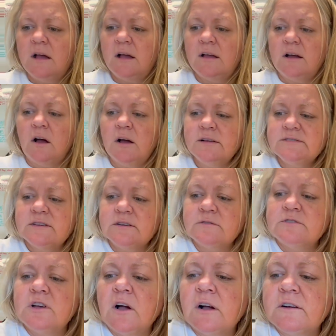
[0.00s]
Also
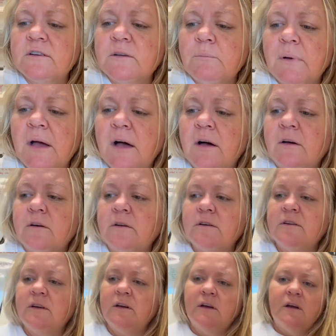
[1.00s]
talked about,
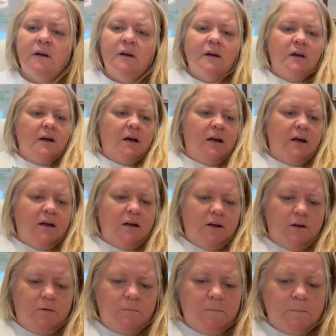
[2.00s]

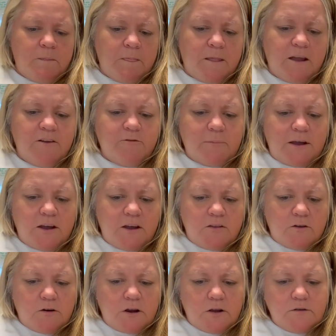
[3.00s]
I have my
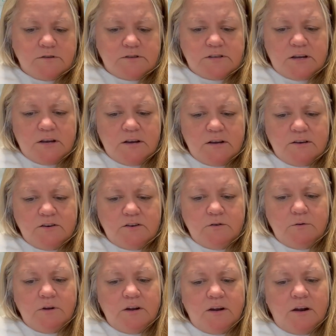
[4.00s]
other notes,
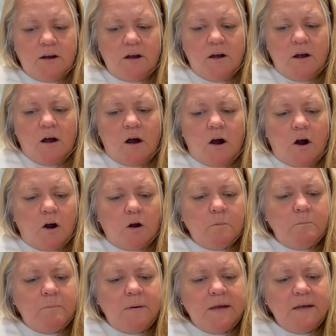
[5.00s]
doing an
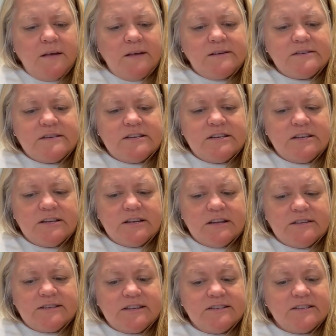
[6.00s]
armpit
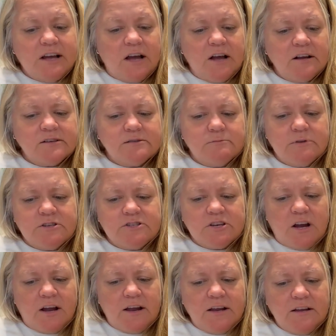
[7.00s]
detox, which
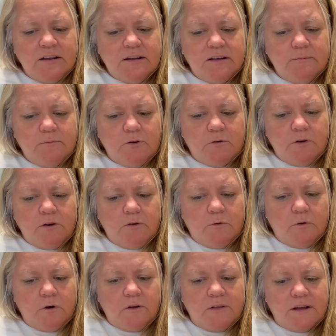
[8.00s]
I am going to
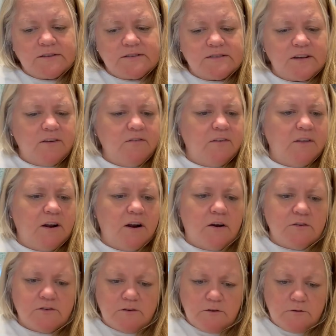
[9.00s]
order that stuff, and then
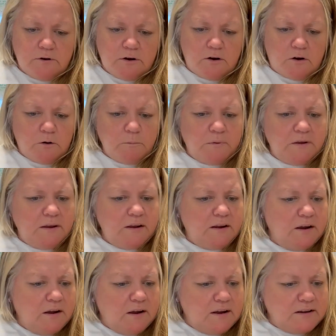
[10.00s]
I'll do an armpit
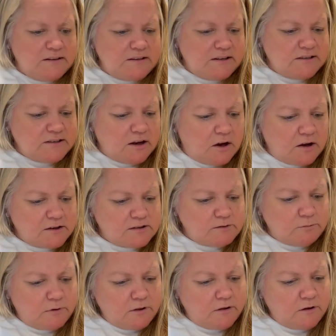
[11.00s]
detox
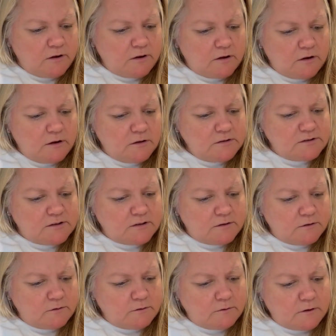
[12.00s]
with y'all.
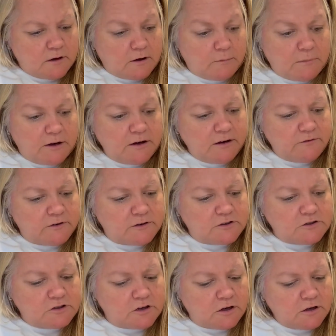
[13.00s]
So I might even
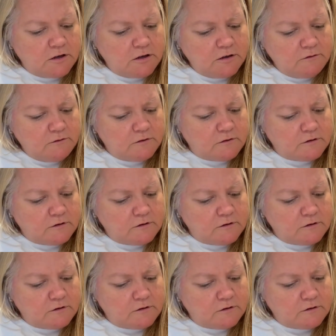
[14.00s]
shave,